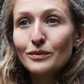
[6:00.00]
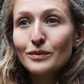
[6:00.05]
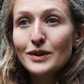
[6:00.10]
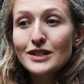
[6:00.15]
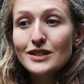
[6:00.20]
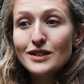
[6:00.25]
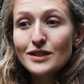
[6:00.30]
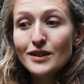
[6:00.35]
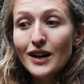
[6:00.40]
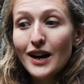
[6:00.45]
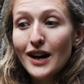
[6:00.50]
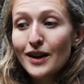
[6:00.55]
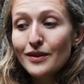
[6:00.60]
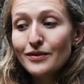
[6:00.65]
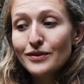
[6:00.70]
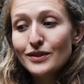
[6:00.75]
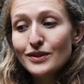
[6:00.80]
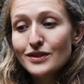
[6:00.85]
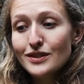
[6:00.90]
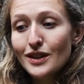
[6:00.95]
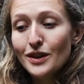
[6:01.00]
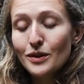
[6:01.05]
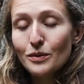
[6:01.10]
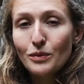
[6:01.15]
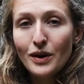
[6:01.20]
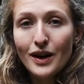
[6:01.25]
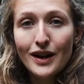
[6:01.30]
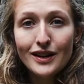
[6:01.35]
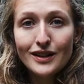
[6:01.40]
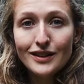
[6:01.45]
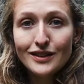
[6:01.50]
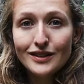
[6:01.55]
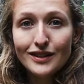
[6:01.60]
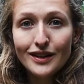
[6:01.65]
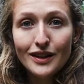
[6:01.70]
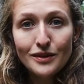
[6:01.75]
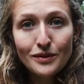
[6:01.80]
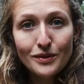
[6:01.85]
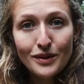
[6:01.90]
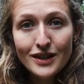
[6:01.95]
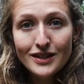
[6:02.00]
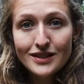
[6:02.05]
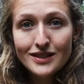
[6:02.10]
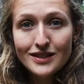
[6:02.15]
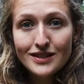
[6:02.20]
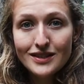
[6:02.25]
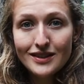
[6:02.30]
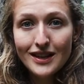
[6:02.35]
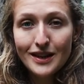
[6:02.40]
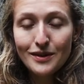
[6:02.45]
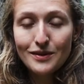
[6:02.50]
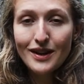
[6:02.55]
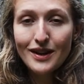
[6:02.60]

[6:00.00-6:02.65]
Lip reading: We do have also wild loquats that